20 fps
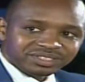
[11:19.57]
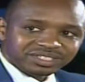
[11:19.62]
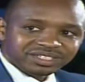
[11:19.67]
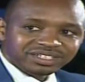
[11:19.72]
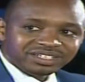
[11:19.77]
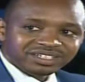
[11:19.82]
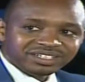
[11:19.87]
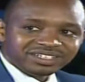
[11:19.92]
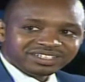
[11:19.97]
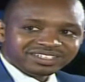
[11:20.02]

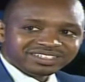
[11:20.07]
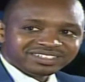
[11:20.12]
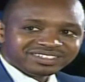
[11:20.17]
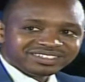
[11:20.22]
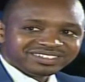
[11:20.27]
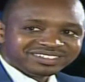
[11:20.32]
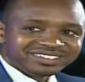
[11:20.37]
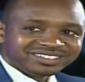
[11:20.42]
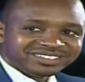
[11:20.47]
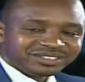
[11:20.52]
job is
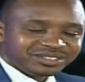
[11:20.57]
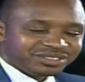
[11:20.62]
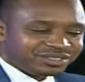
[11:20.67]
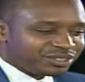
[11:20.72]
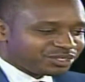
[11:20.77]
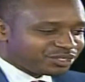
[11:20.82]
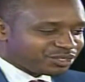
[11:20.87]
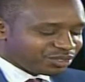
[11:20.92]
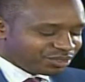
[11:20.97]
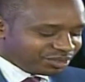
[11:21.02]
not yeah,
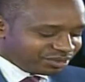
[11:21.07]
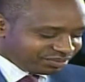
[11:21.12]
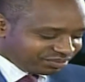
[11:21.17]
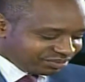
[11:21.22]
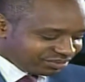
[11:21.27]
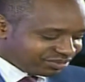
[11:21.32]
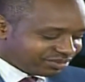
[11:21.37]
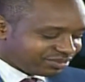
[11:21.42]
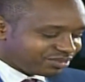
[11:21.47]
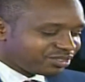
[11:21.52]
true. Uh,
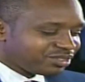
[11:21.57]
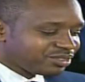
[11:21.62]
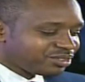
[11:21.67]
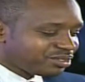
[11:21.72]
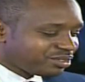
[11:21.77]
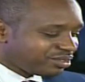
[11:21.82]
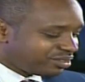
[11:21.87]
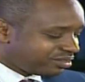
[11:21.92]
like to you jail,